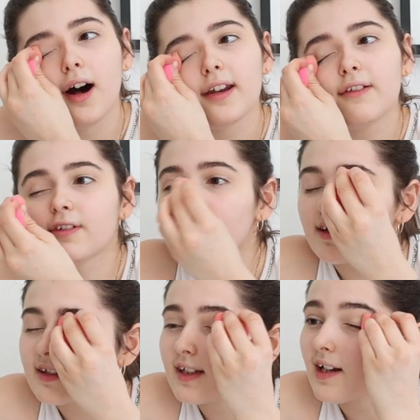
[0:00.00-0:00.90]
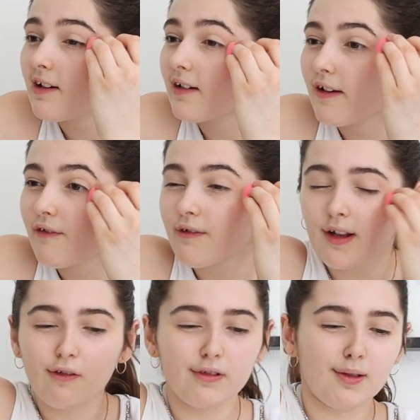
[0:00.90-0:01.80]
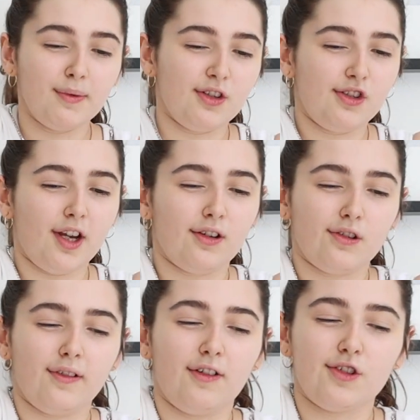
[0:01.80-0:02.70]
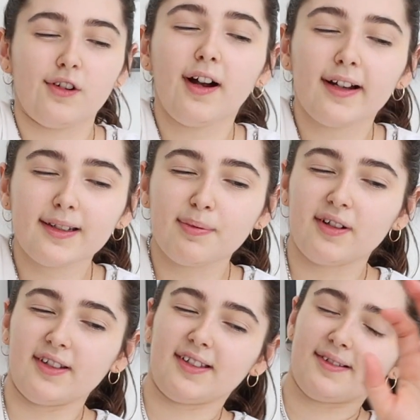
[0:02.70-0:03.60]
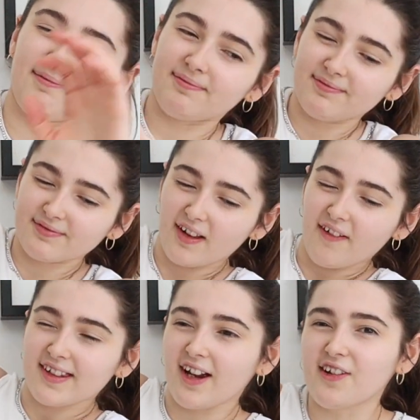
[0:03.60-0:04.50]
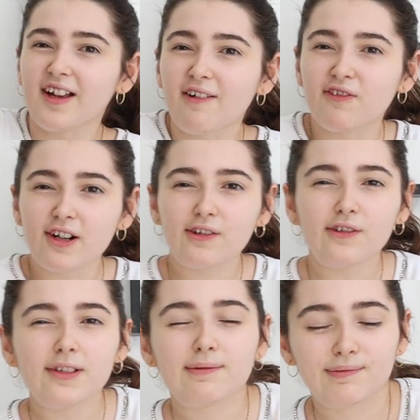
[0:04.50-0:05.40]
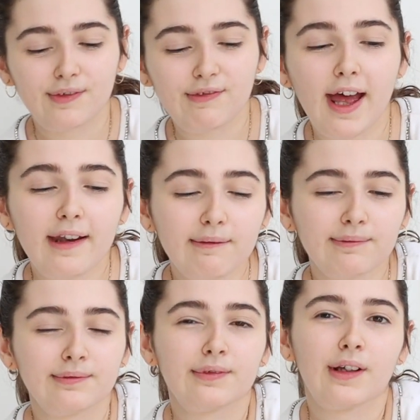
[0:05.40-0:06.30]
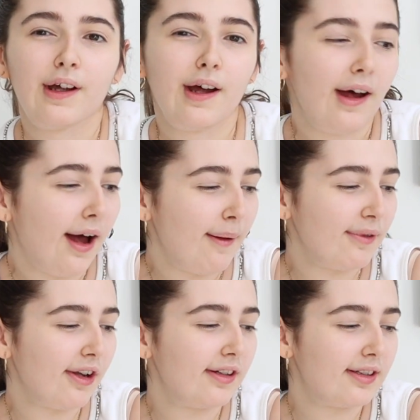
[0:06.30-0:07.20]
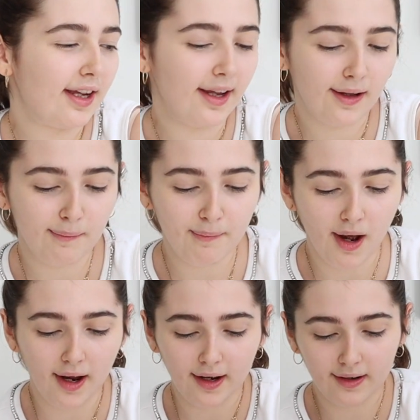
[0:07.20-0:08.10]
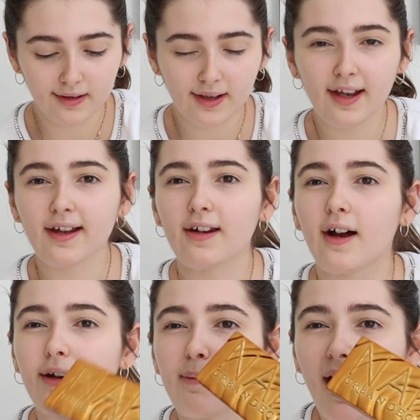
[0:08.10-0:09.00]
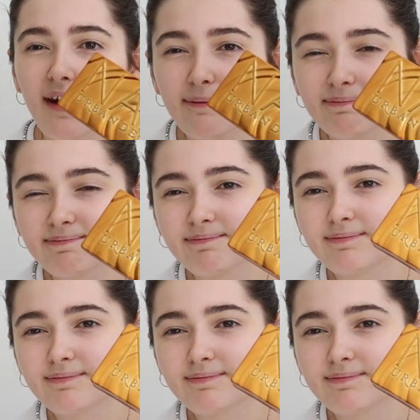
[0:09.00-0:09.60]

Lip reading: uneven concealer and everything. Obviously be gentle around your eyes because that's how you get wrinkles. Then I'm going to take my Naked Honey palette,